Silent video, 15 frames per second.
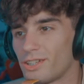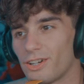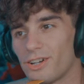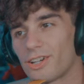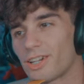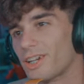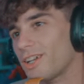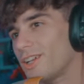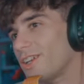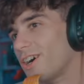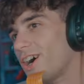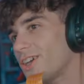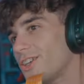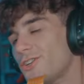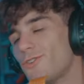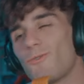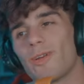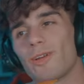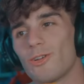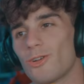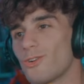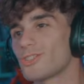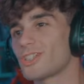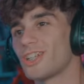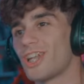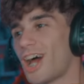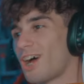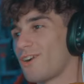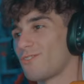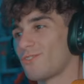Okay, nah, you weirdos can
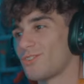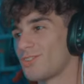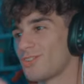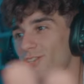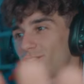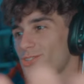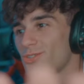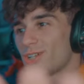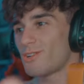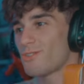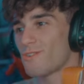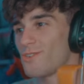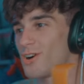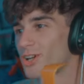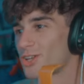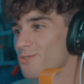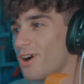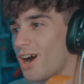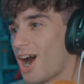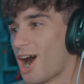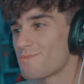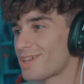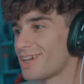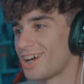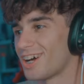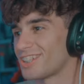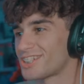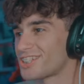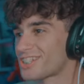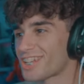have, you can do whatever the fuck you want. I'm get,
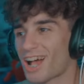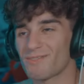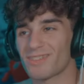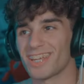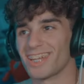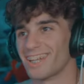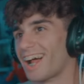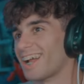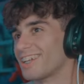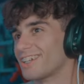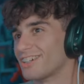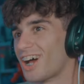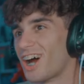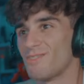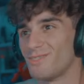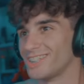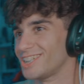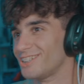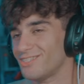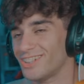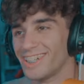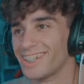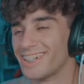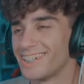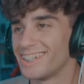just, I'm getting out of here. I'm leaving.